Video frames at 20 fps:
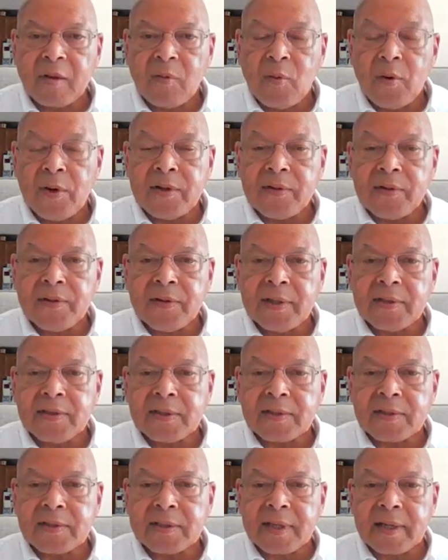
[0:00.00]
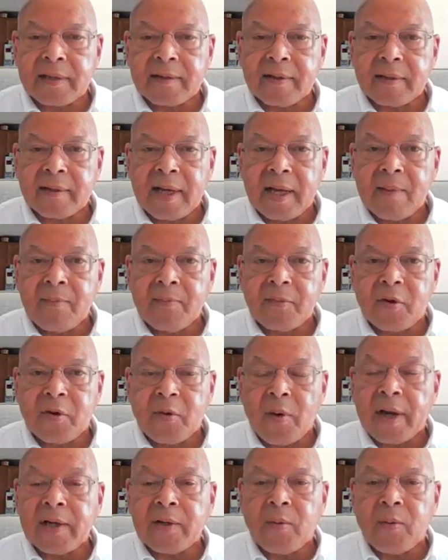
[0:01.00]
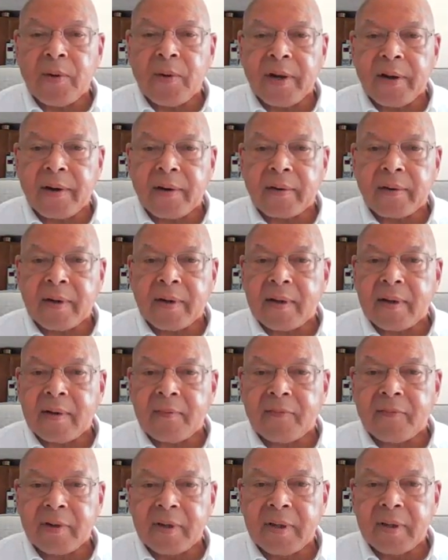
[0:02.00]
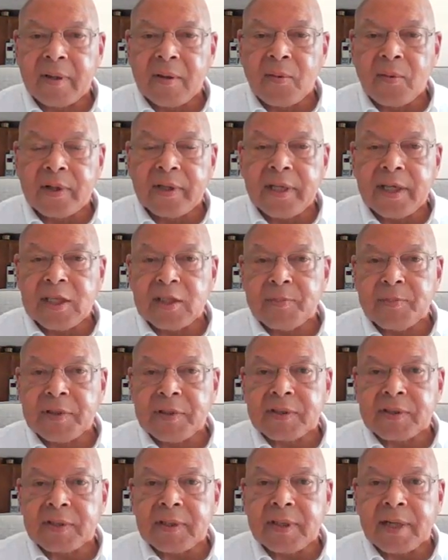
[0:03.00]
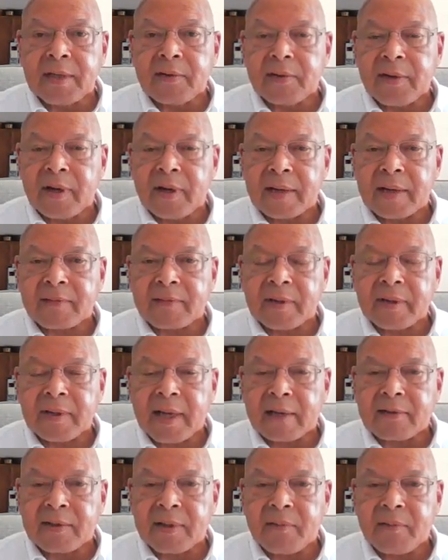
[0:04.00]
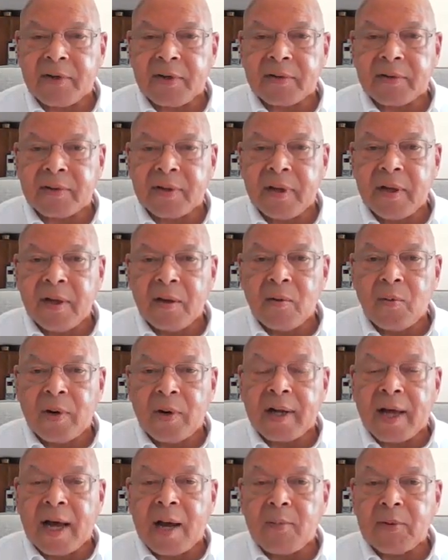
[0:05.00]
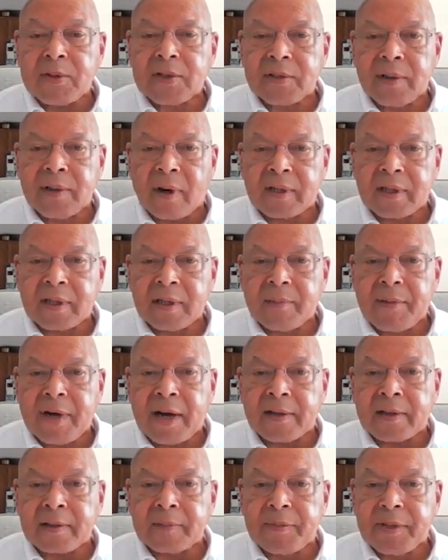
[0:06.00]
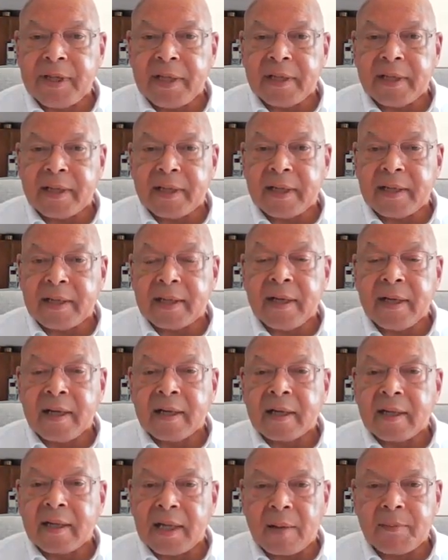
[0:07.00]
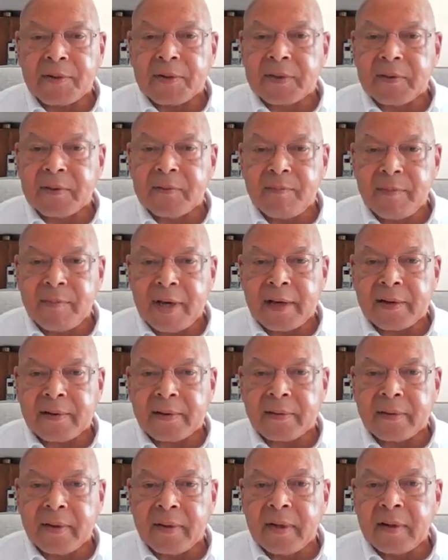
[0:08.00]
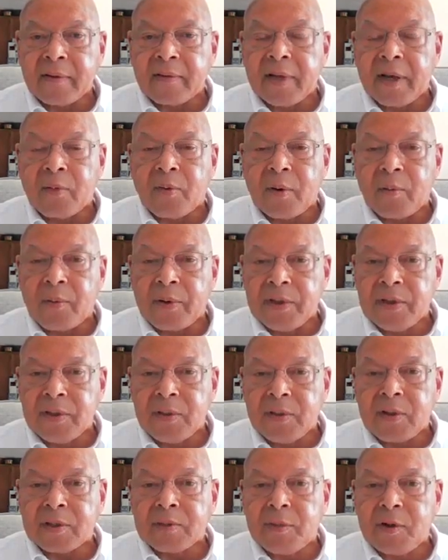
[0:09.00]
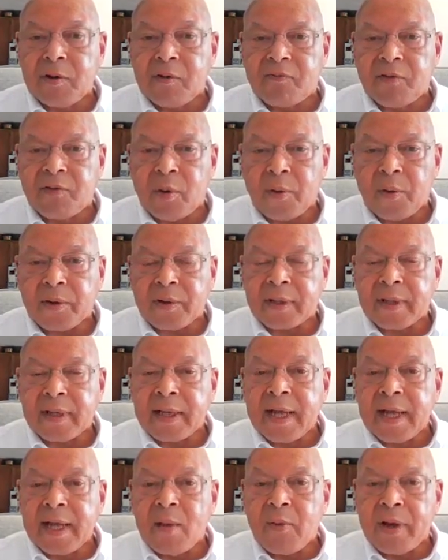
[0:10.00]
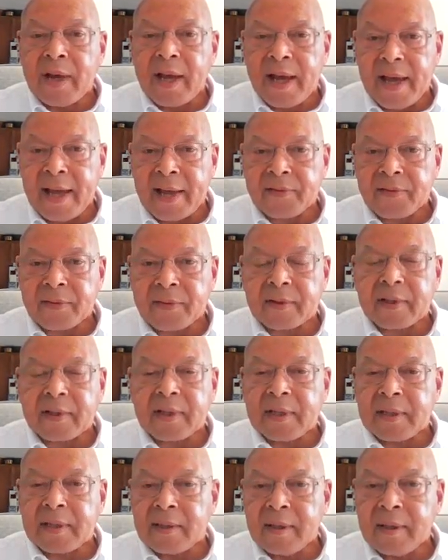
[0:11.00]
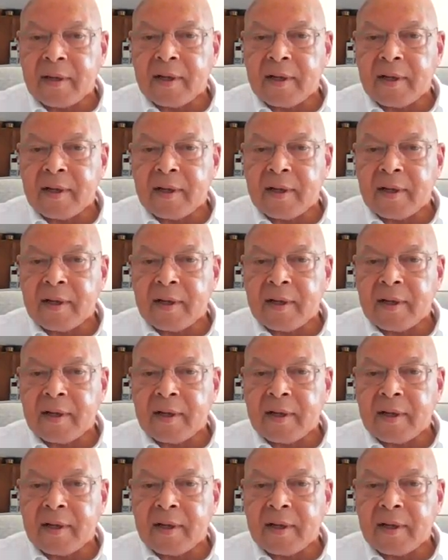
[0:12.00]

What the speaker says: One of the things is that I'm quite aware of what easements and other activities. What I was talking about is being in a collaborative manner, that what we do is move forward and we ask the